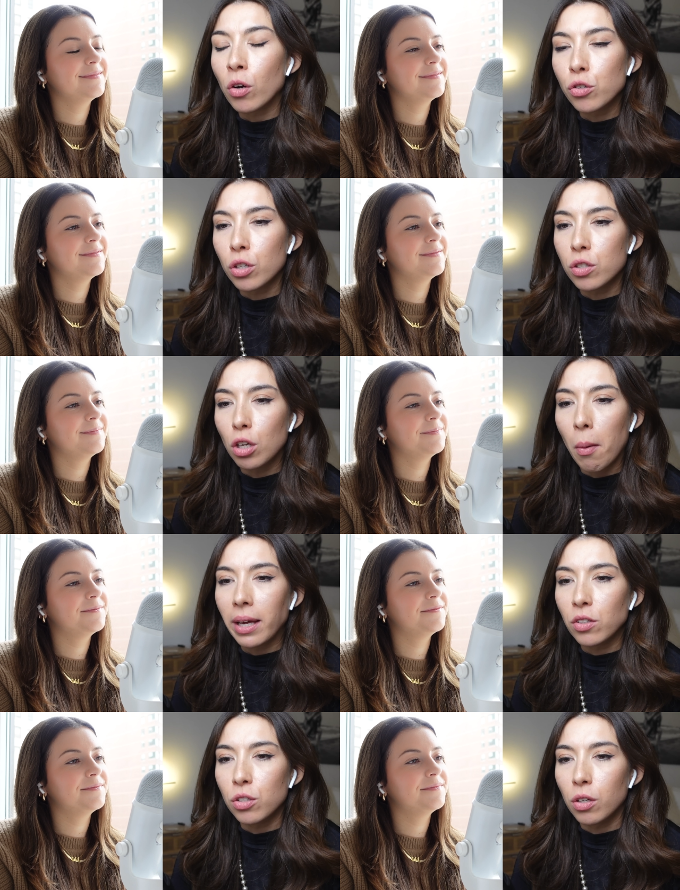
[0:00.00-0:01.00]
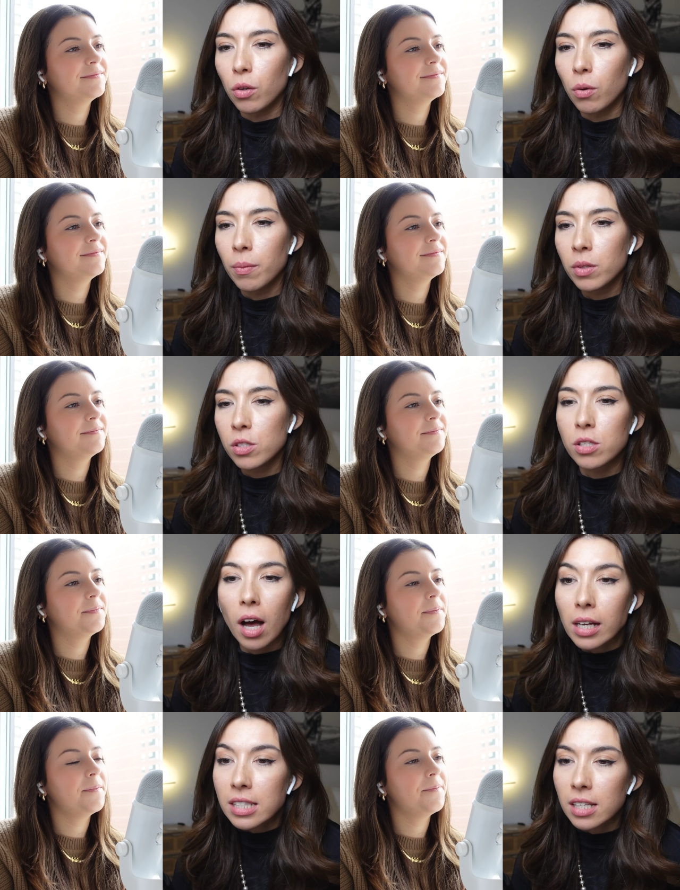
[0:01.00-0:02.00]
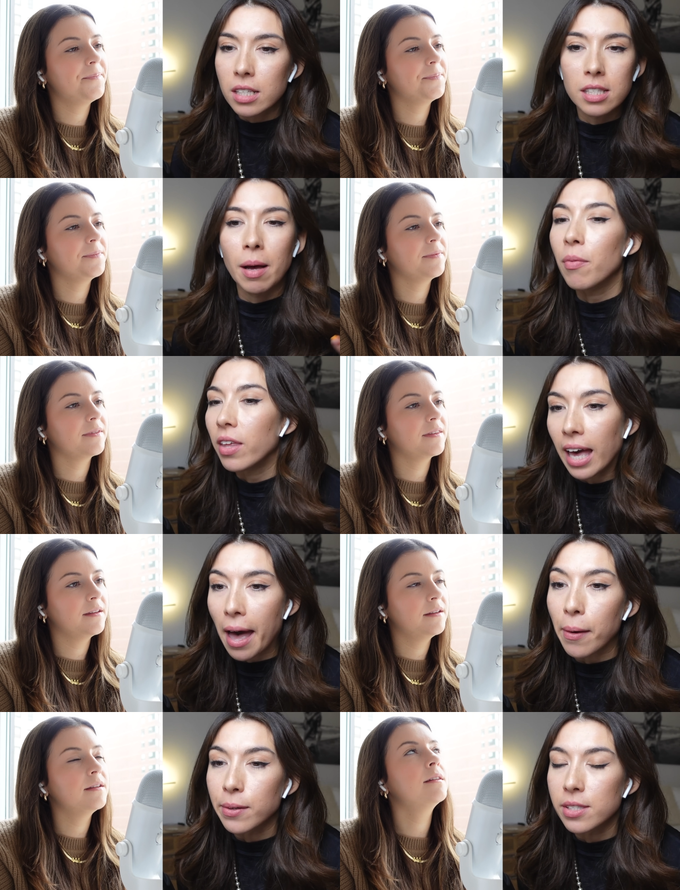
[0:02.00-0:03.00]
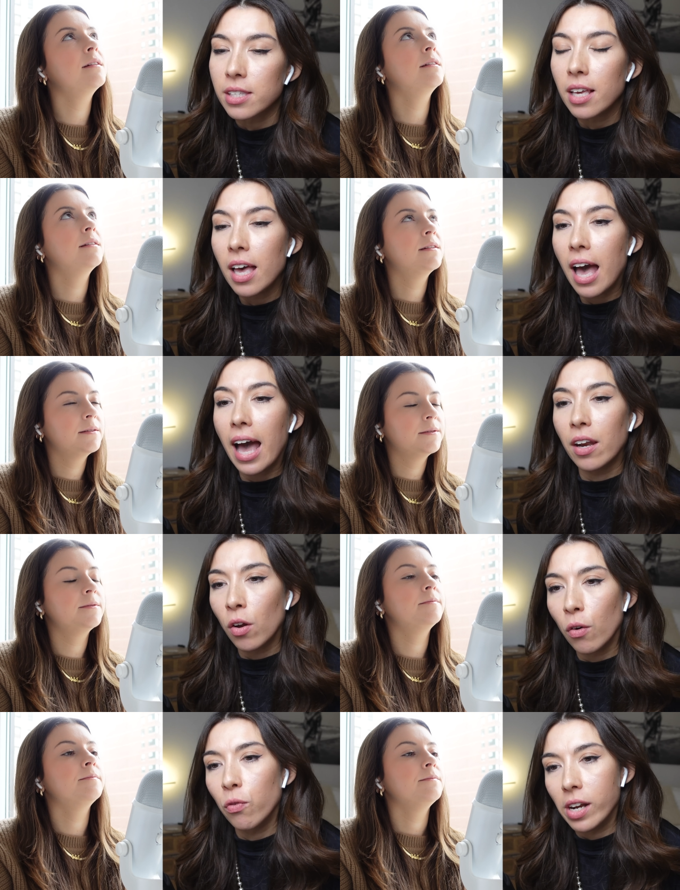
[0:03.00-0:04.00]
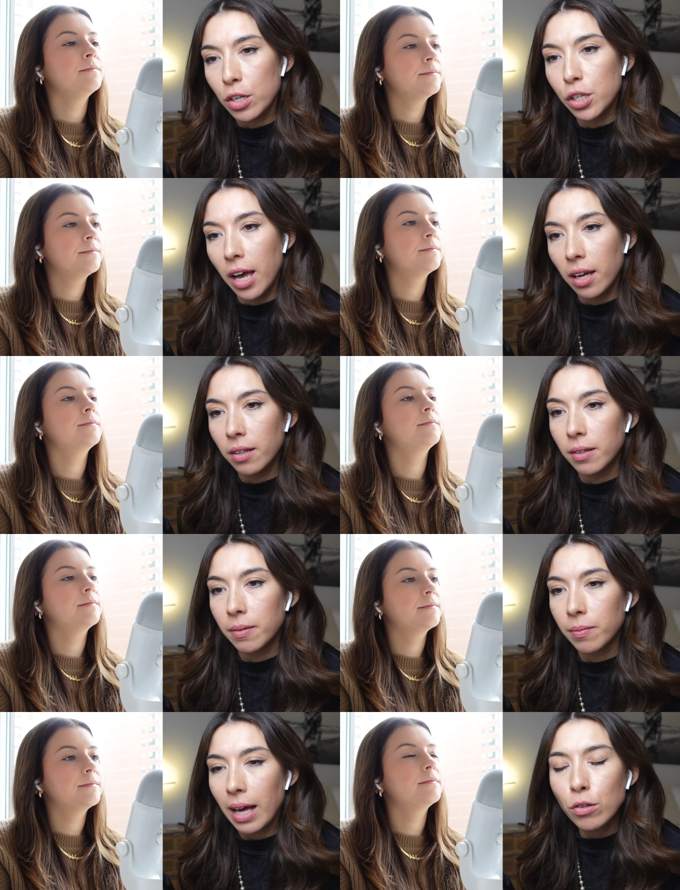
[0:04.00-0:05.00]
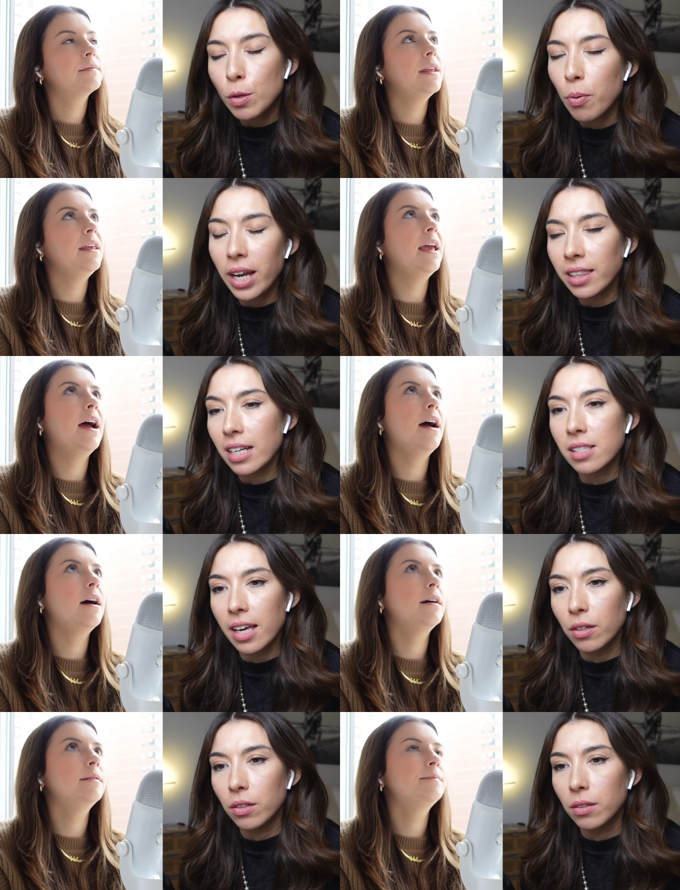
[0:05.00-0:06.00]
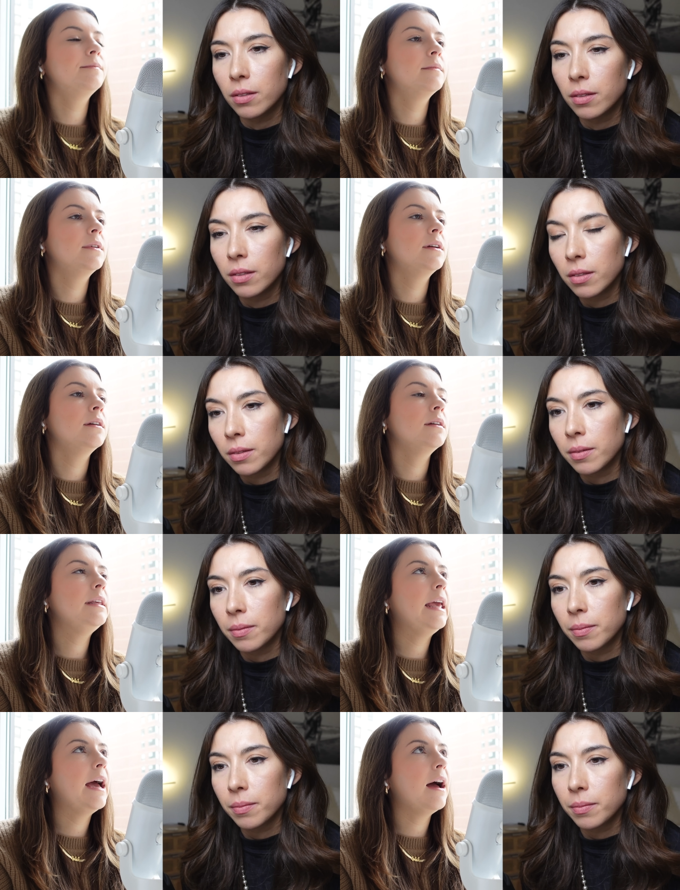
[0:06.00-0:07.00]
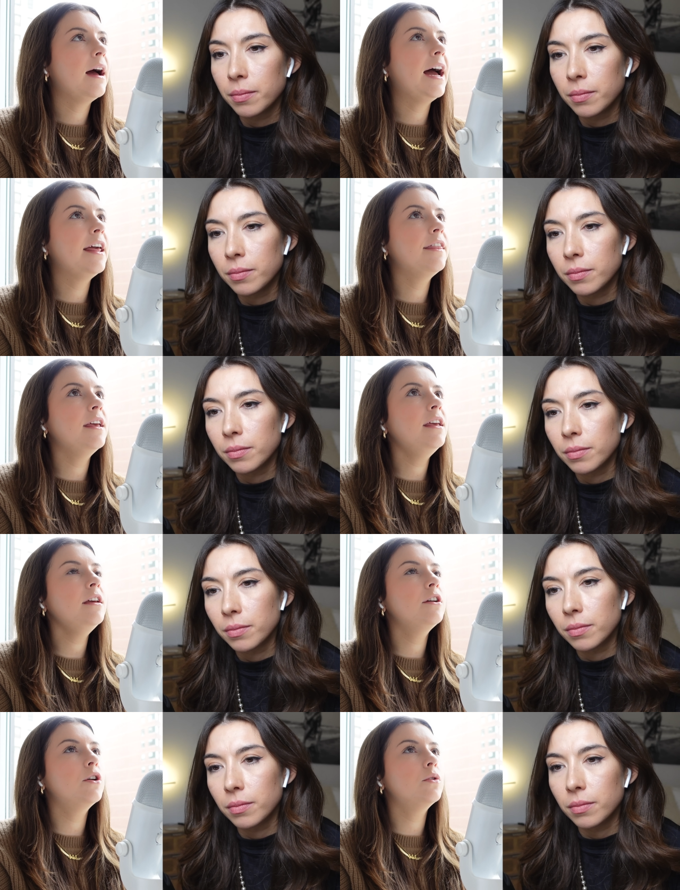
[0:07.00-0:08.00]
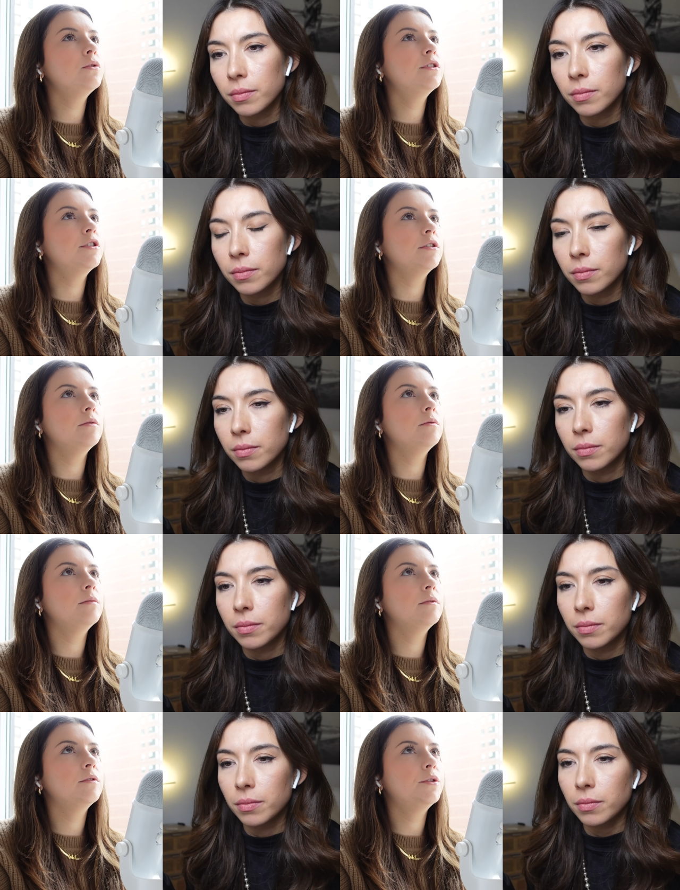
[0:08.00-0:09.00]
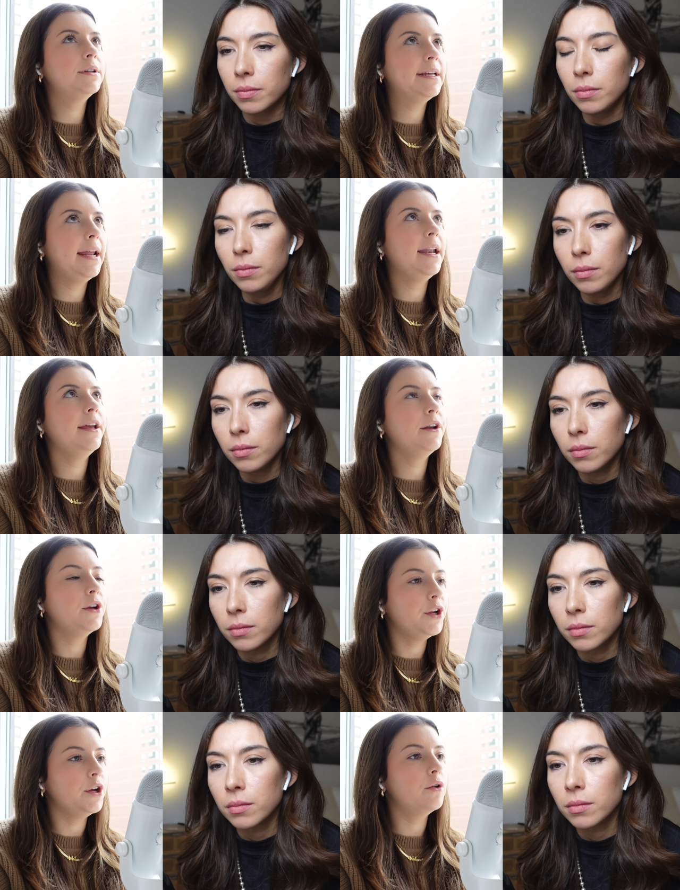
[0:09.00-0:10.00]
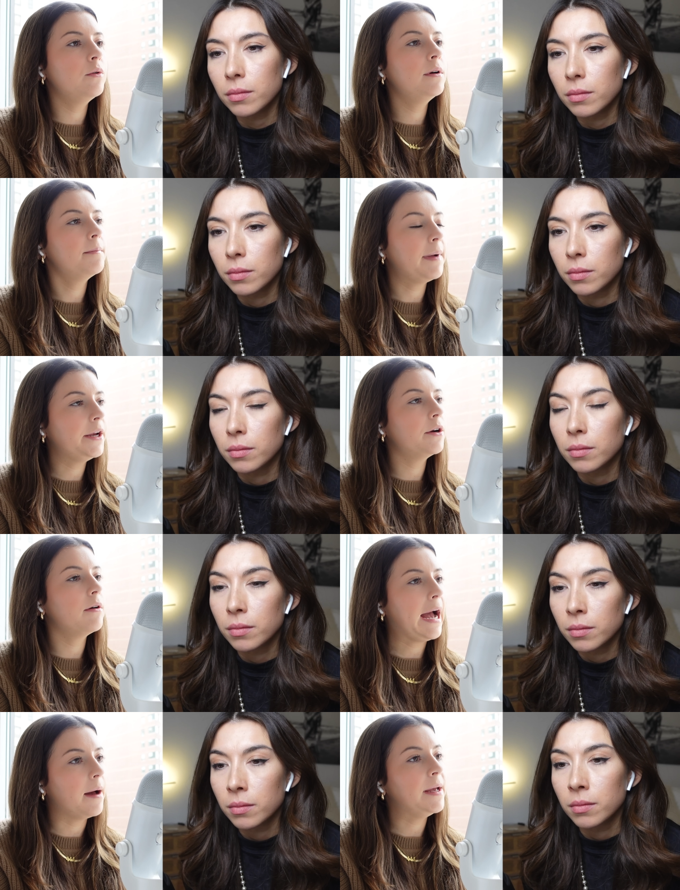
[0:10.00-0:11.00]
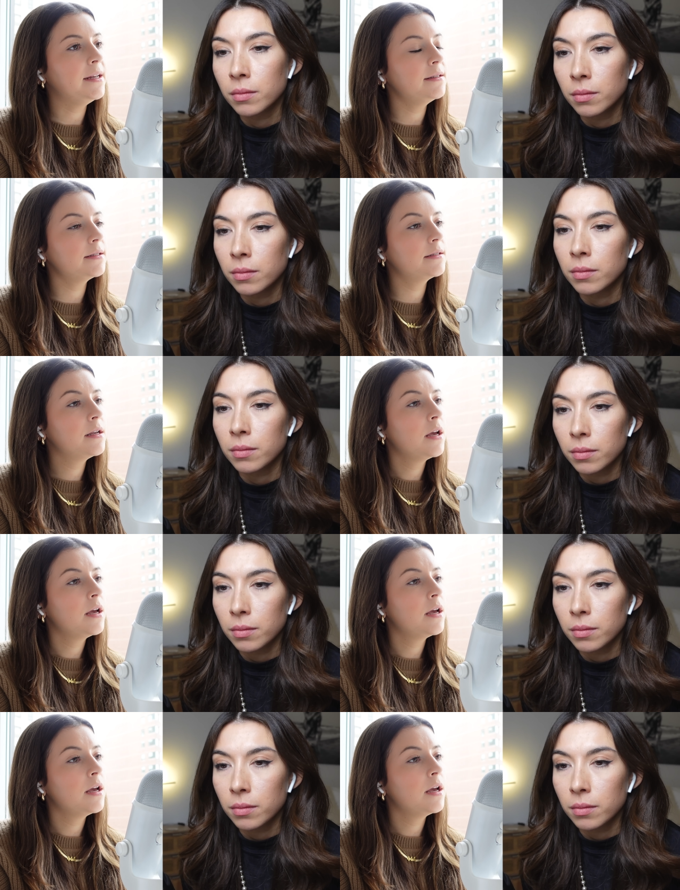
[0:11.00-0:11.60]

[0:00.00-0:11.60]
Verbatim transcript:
Speaker 1: not just going to start something else and not finish it how do you break yeah. that
Speaker 2: cycle yeah i think it goes through creating new micro habits